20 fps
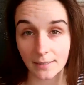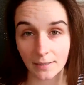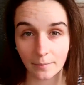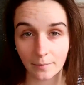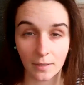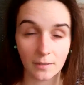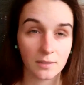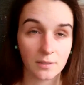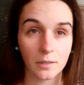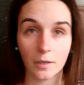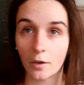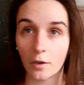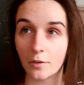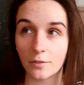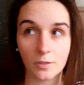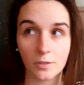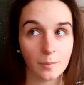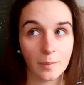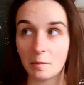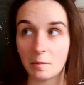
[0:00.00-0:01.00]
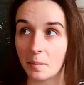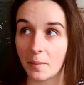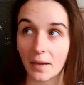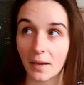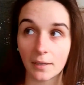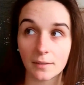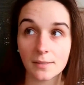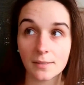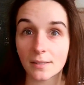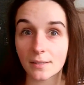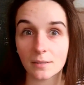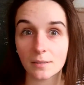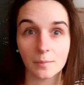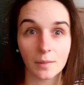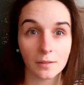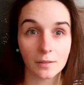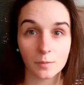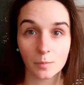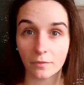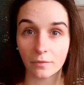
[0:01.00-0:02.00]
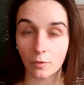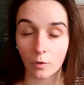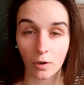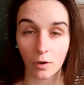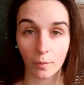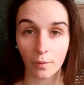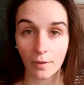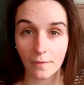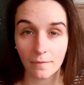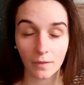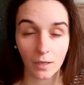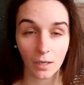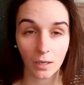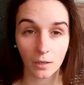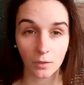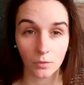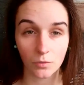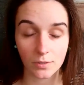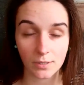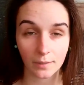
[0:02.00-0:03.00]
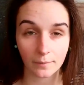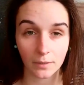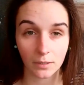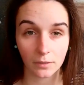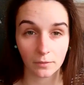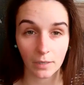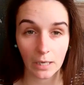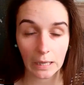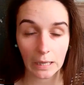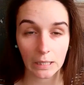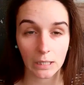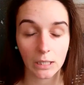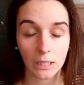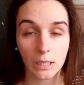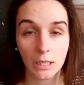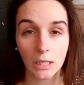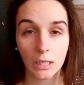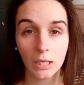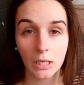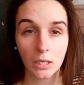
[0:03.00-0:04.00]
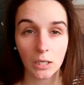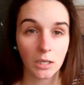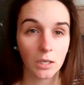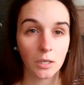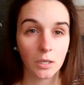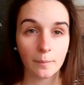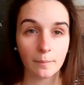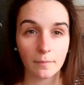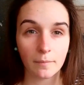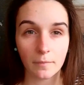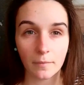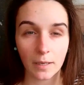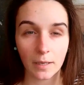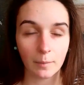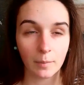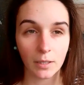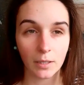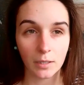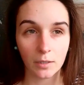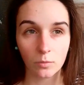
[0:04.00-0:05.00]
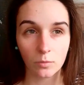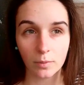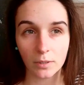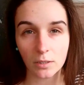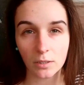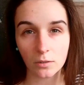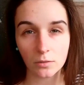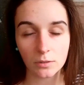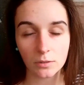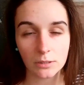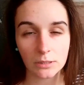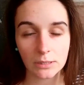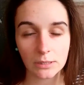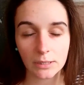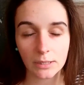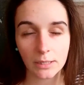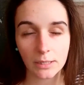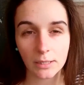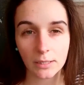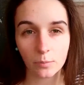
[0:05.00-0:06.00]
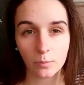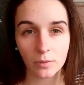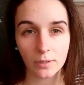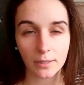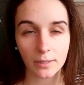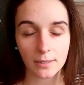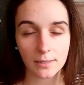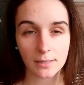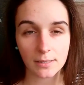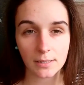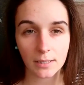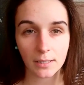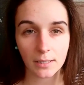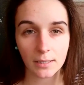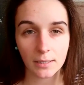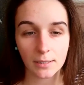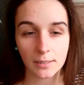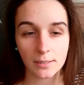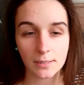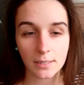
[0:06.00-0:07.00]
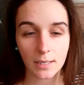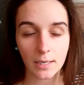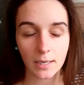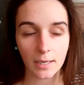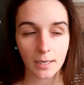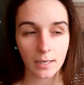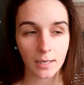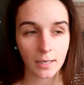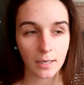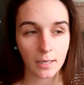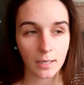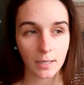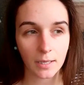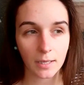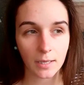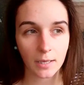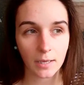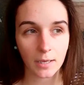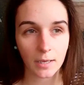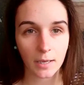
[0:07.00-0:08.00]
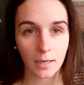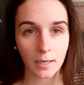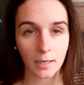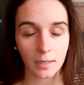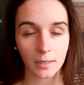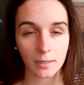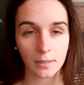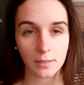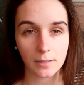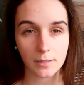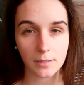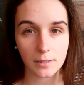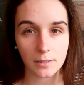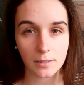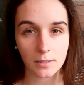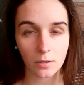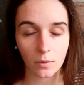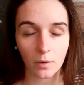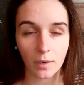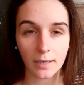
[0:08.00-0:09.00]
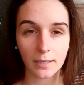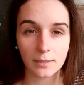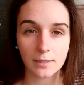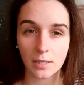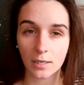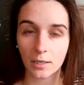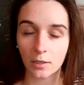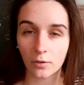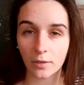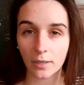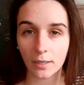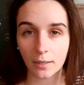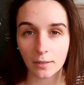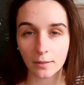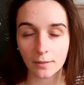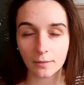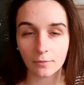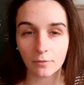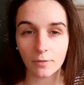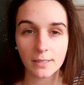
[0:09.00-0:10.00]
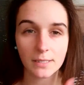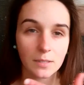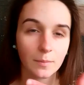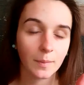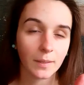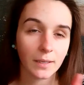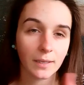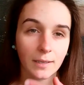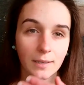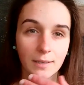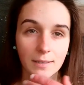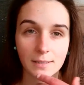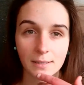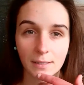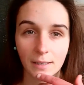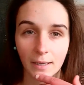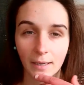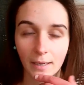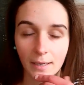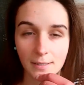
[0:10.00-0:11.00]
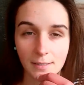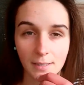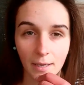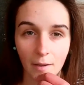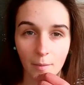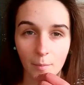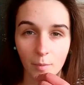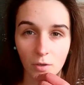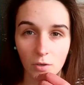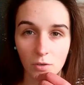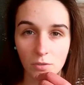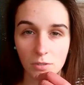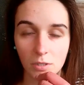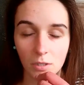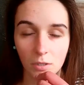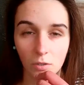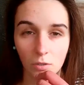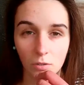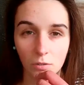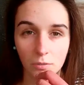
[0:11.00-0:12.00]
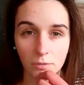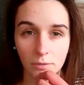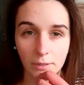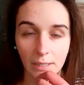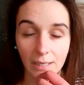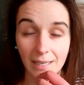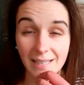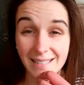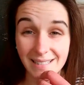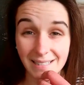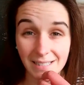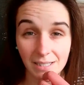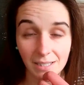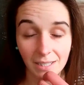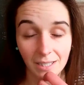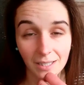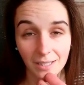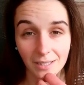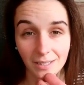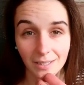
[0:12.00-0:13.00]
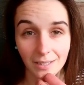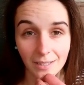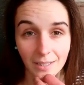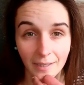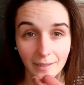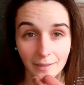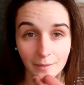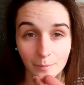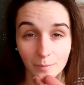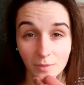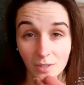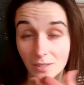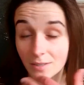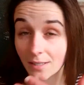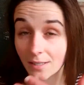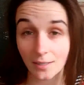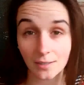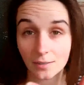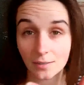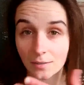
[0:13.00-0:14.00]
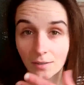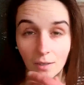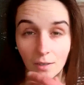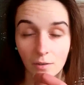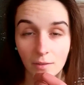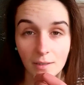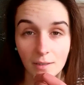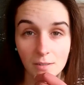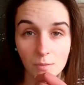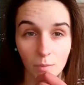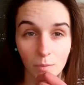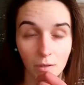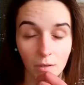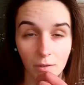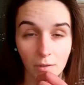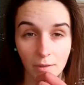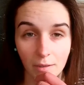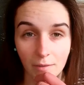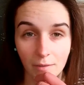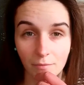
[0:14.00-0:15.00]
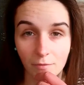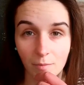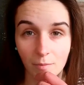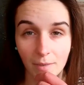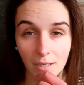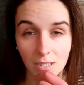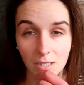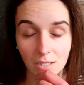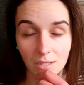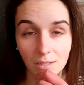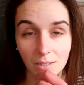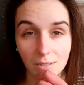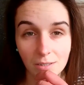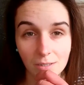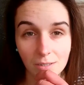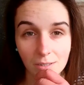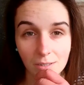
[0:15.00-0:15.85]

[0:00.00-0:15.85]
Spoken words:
ago, so maybe about 6 months before I went vegan or something, rather, maybe a little bit longer than that when they started. And so I started looking at recipes, and I guess I come across a lot on the internet, because that's where a lot of the information is.